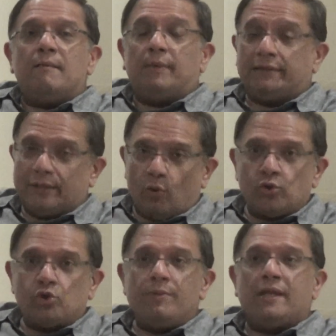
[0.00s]
but that
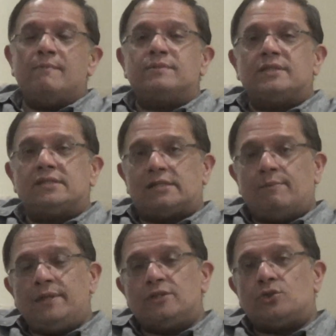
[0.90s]
also becomes the
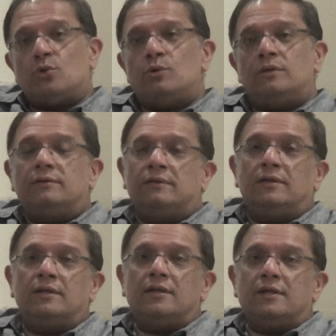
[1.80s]
stepping stone
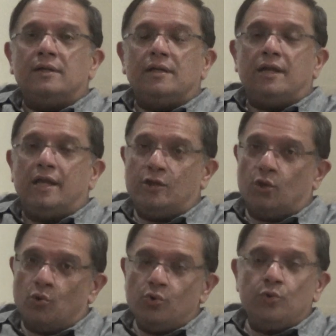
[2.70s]
in
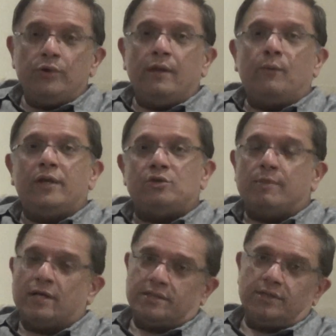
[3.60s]
your own unique way to
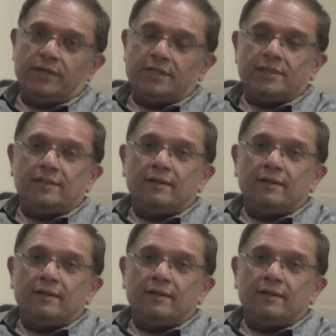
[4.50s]
master it.